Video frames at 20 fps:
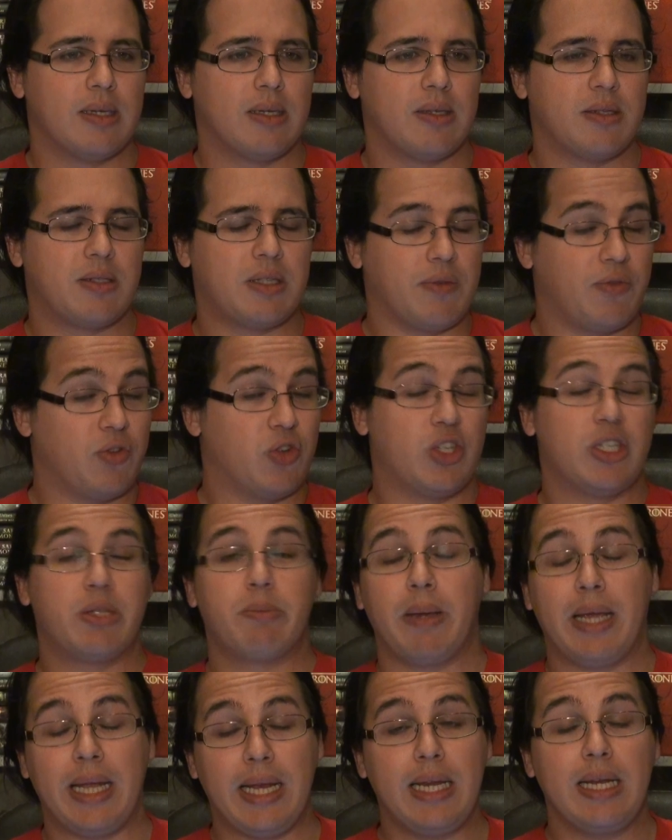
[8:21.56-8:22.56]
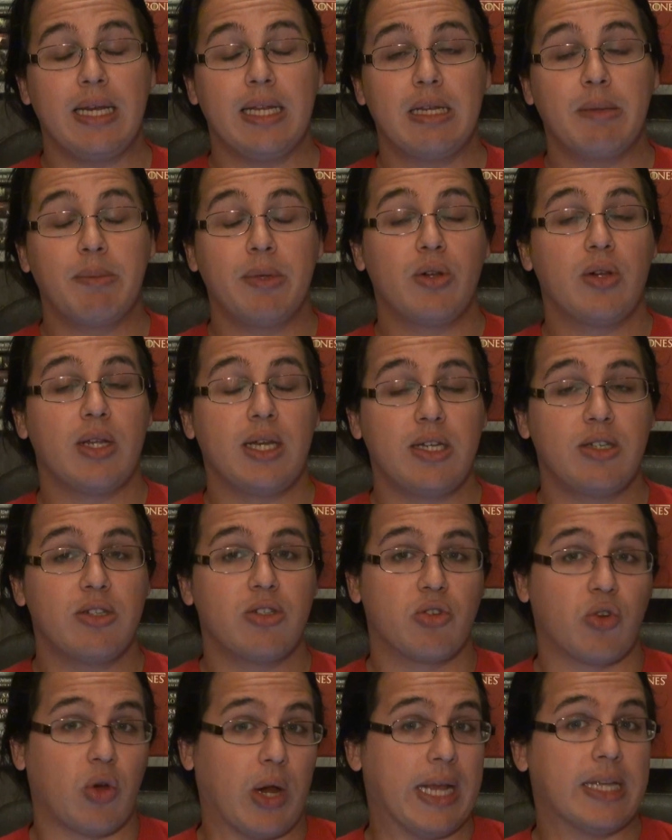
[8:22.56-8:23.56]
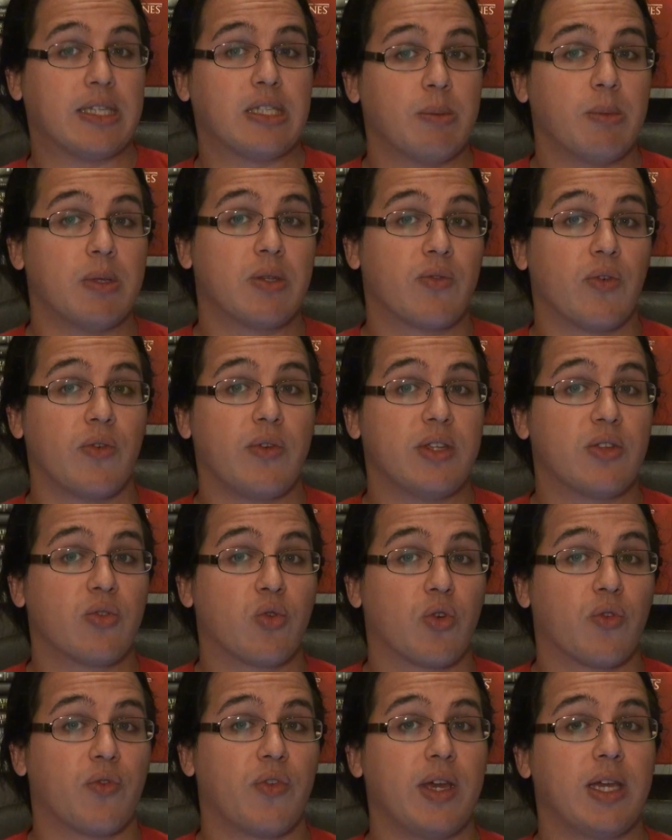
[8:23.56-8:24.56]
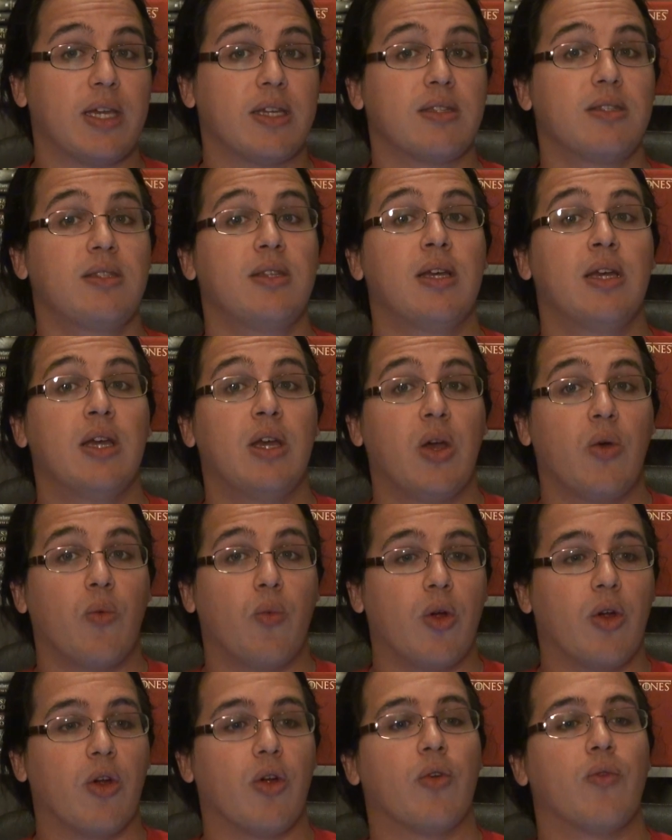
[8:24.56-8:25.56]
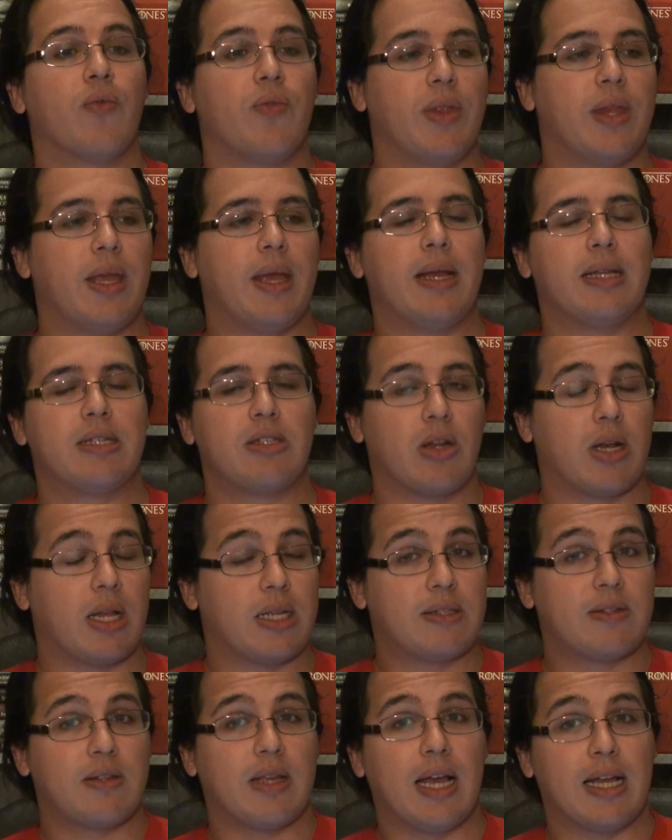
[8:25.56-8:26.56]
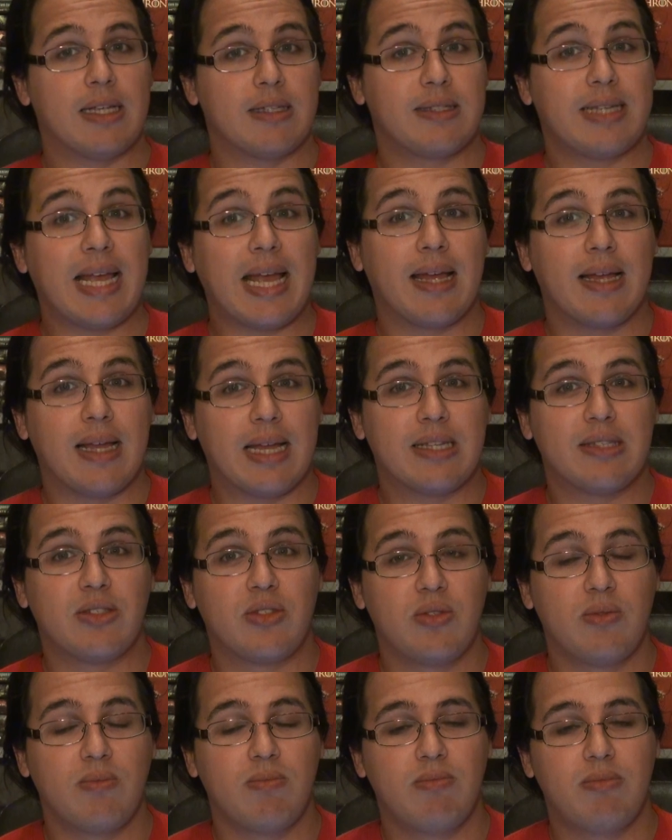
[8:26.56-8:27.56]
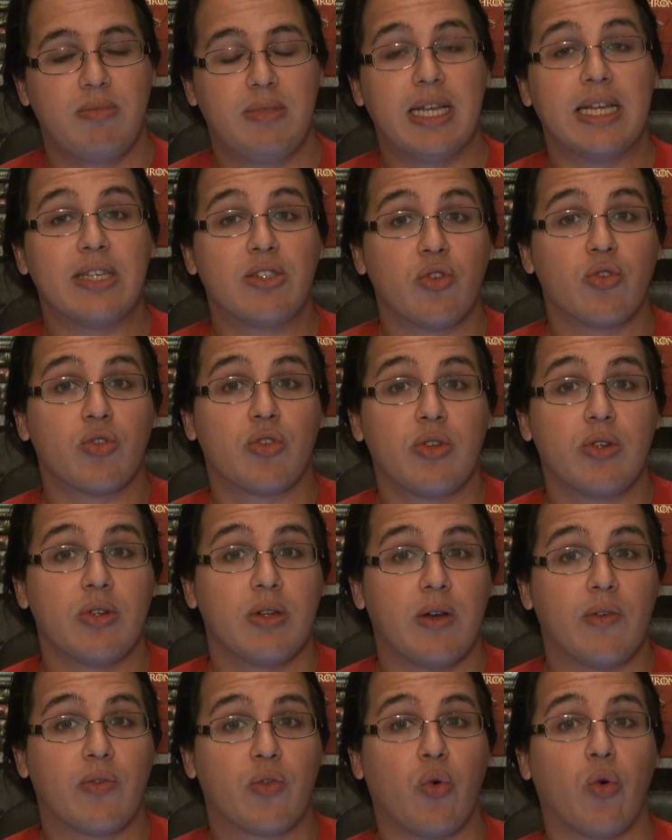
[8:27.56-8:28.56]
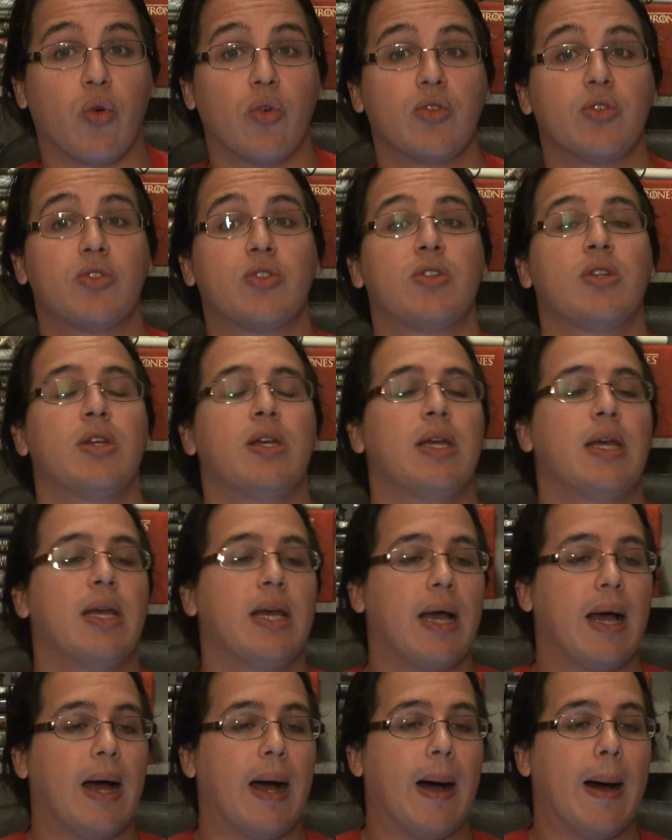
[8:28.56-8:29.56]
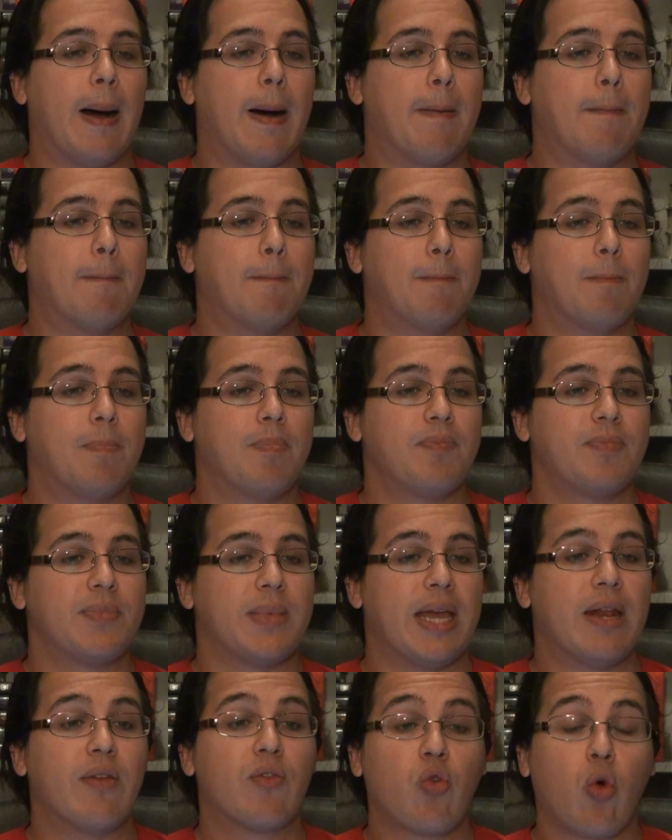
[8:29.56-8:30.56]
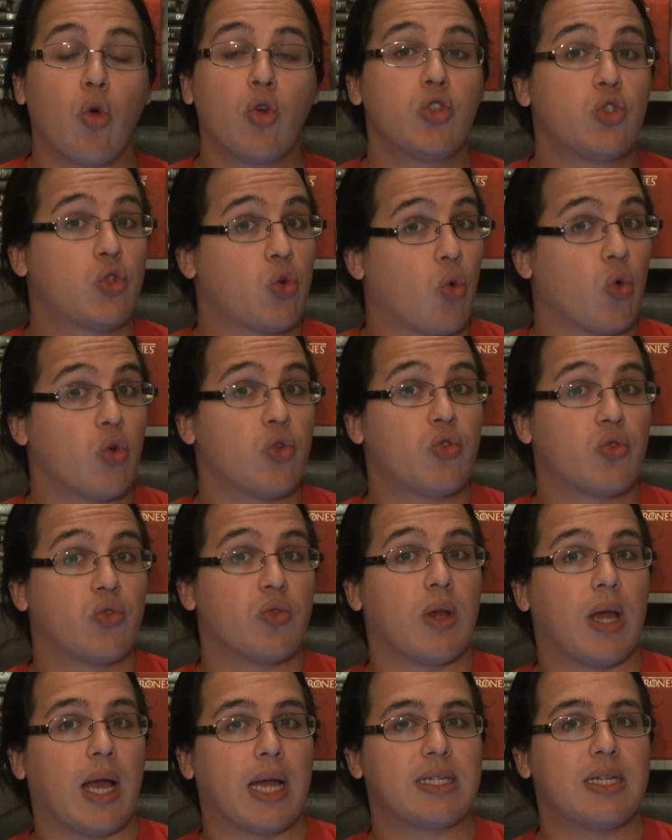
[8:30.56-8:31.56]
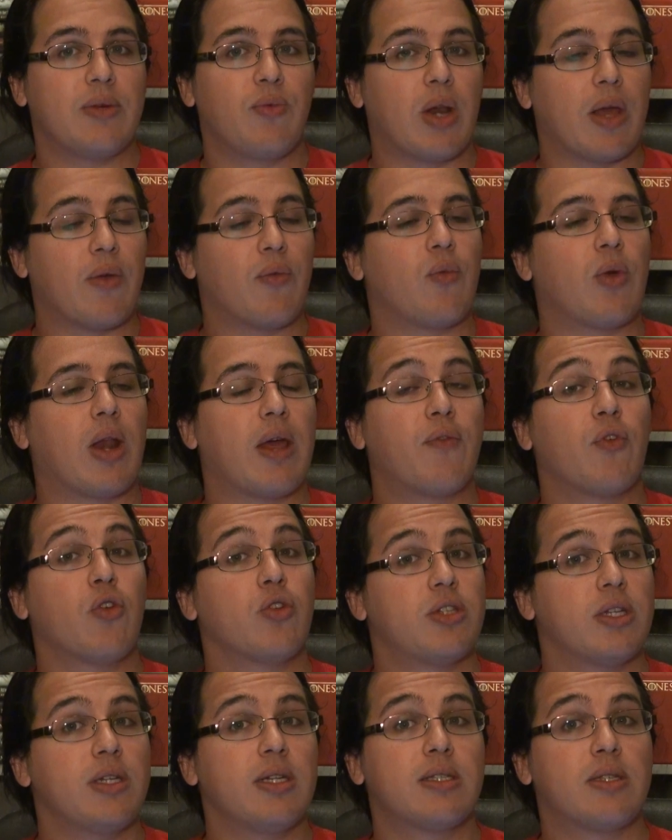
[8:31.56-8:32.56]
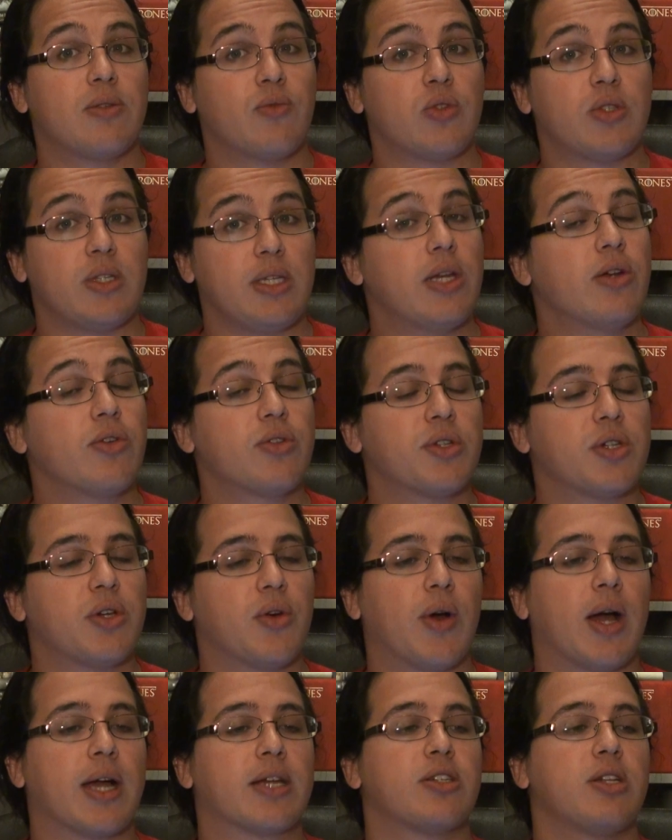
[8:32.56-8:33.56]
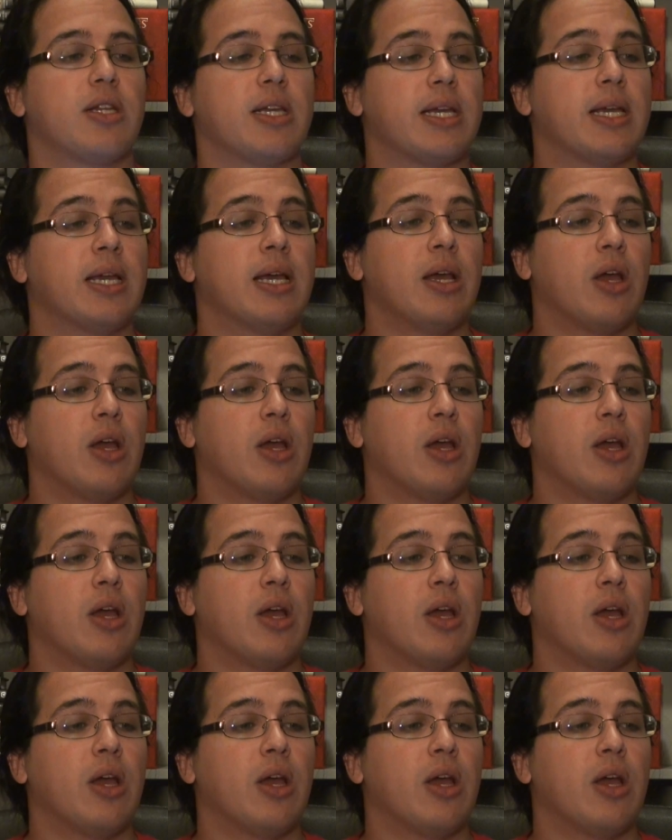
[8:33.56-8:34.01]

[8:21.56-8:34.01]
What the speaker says: southern Spain in the Middle Ages, or estimates for these sort of things, where it's not as desert, of course. And of course, George, actually, when I first did this, it was years ago, actually,